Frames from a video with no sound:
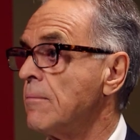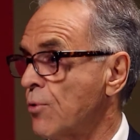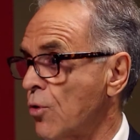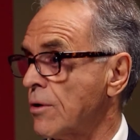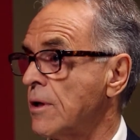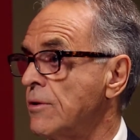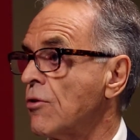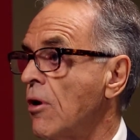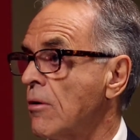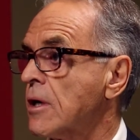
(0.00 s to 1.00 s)
important, and
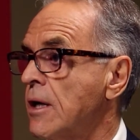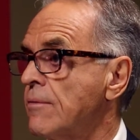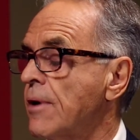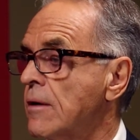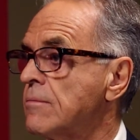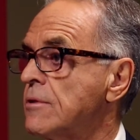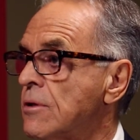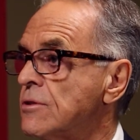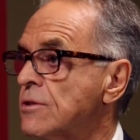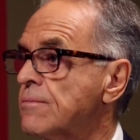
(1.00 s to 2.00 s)
they're all kind
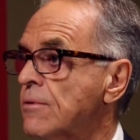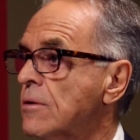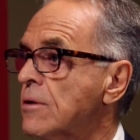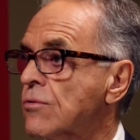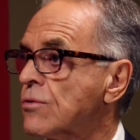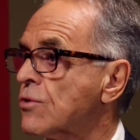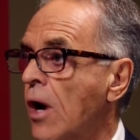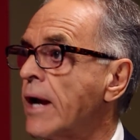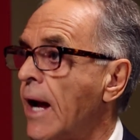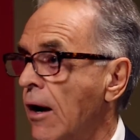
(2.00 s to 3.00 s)
of, just
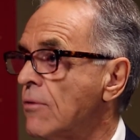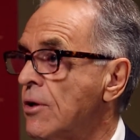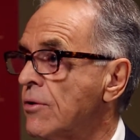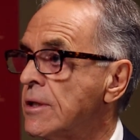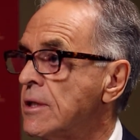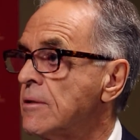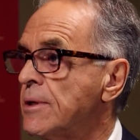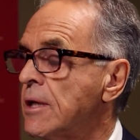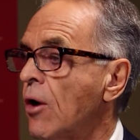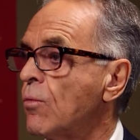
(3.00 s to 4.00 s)
crying out. They need to be
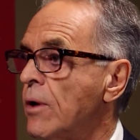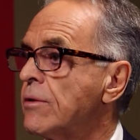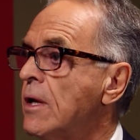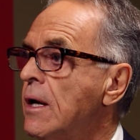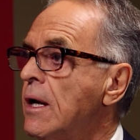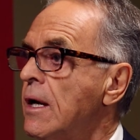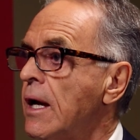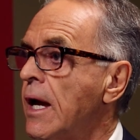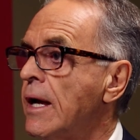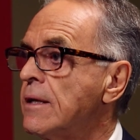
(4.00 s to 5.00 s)
dealt with.
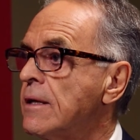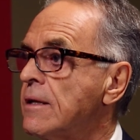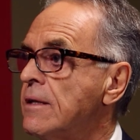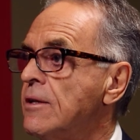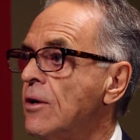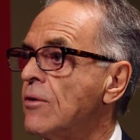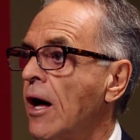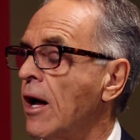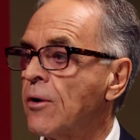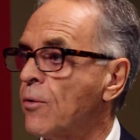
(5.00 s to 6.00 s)
And,
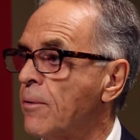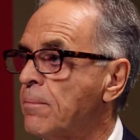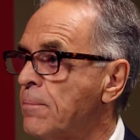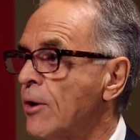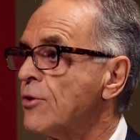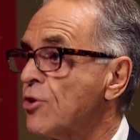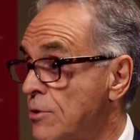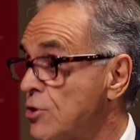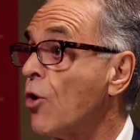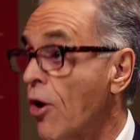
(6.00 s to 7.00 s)
I don't want to embarrass you,
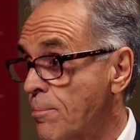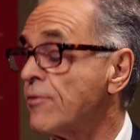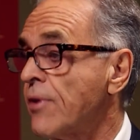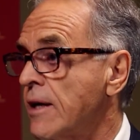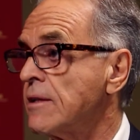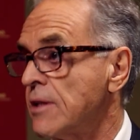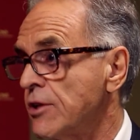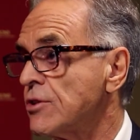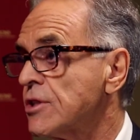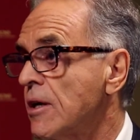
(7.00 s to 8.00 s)
but you are providing
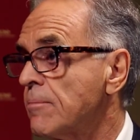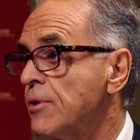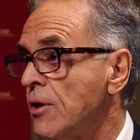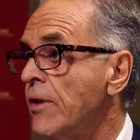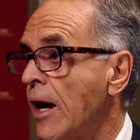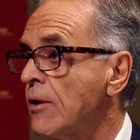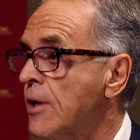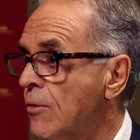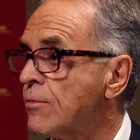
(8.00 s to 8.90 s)
leadership, and that